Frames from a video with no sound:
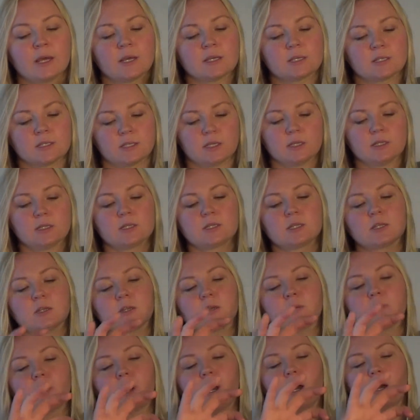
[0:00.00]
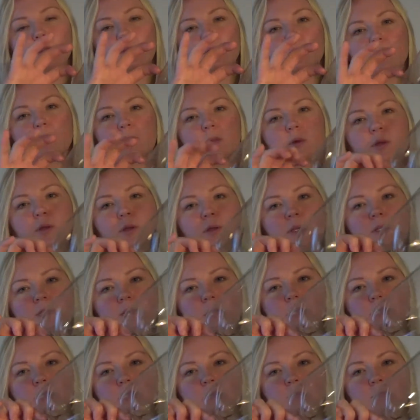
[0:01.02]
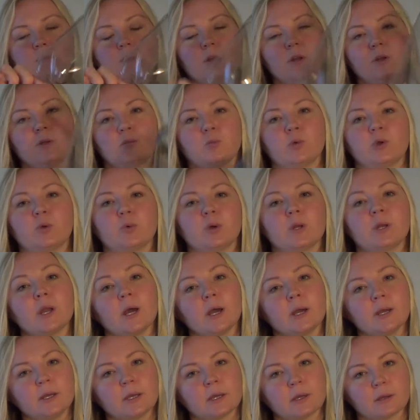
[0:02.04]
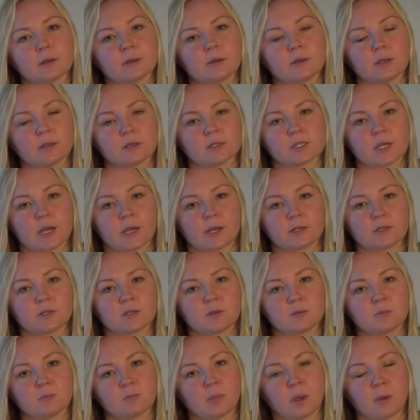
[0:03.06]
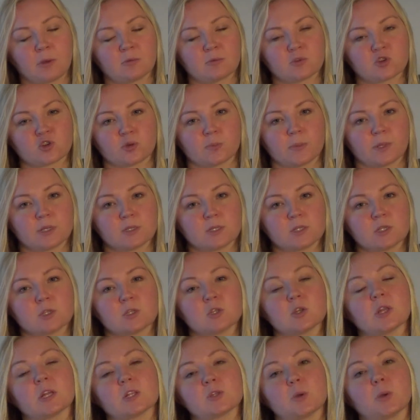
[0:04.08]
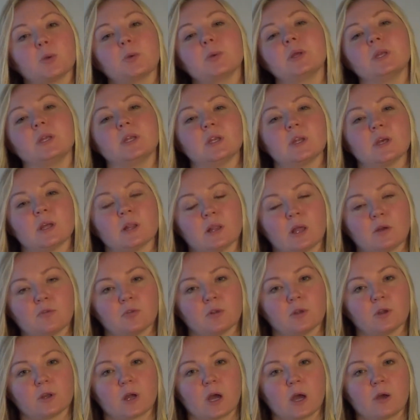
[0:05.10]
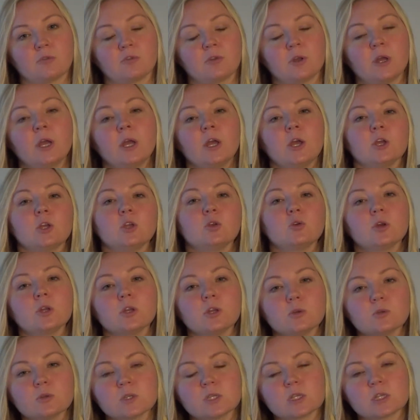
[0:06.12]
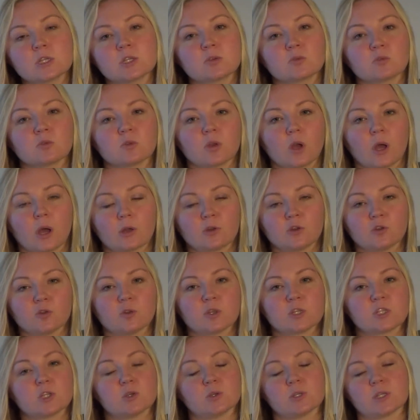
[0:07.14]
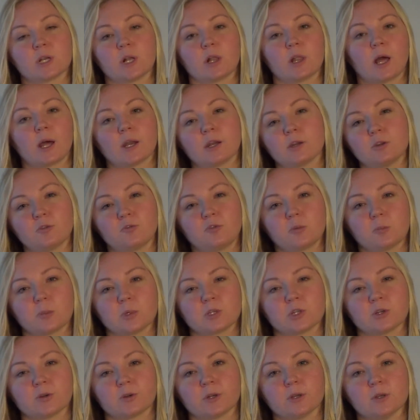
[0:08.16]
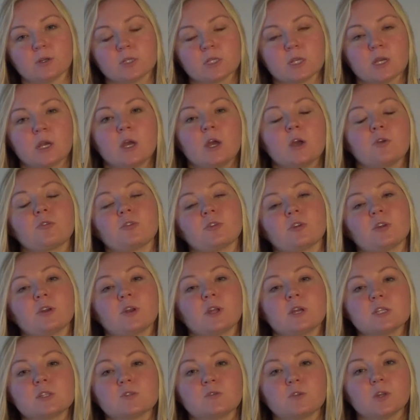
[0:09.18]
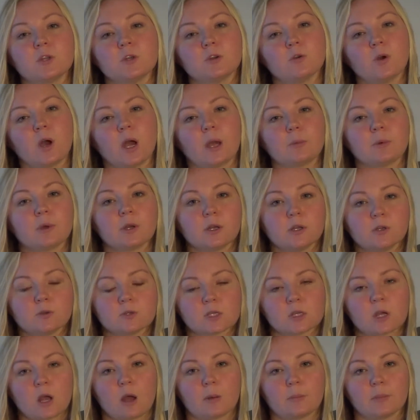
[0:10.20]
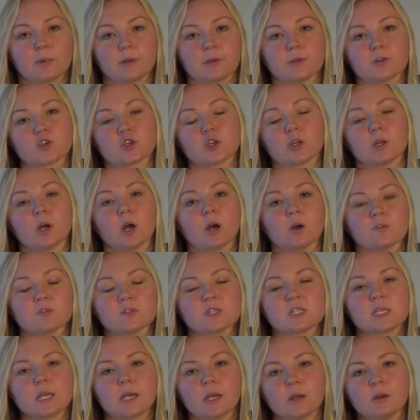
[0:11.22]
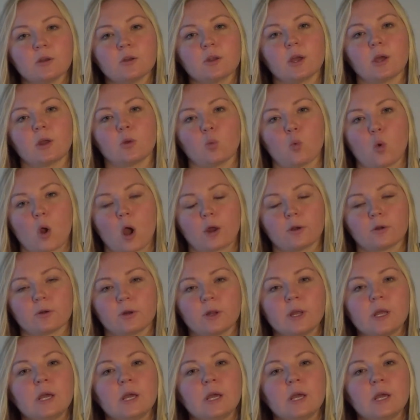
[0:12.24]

Since the bottom is uneven, we would not get exact measurements, so that's why we need to level it off. You can use this, do this using a lot of different materials. For today's video, I'm going to use a combination of sand and water.